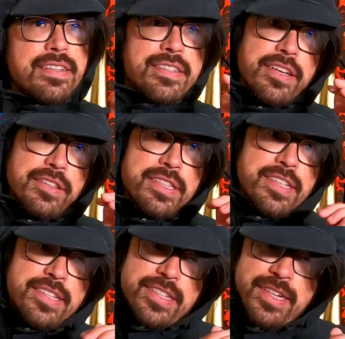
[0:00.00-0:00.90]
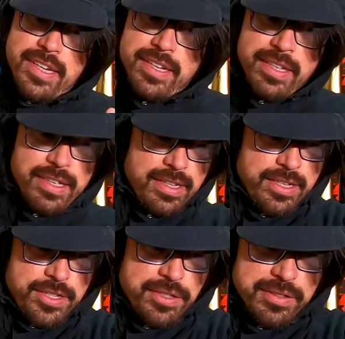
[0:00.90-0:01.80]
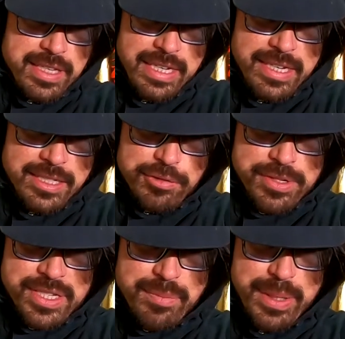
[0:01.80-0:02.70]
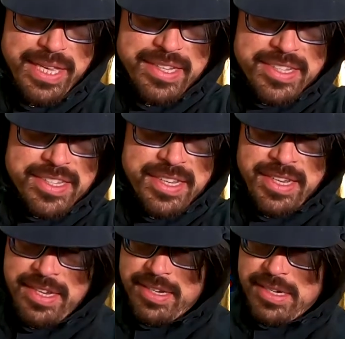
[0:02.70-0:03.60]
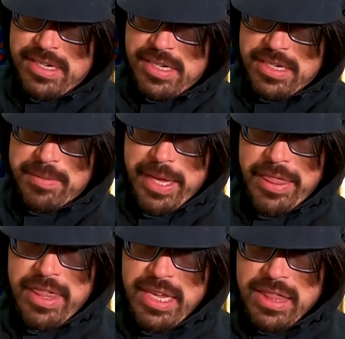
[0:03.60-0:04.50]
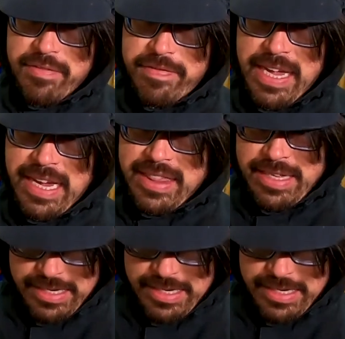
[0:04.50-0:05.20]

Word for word: So this is certainly an interesting piece. I think the fact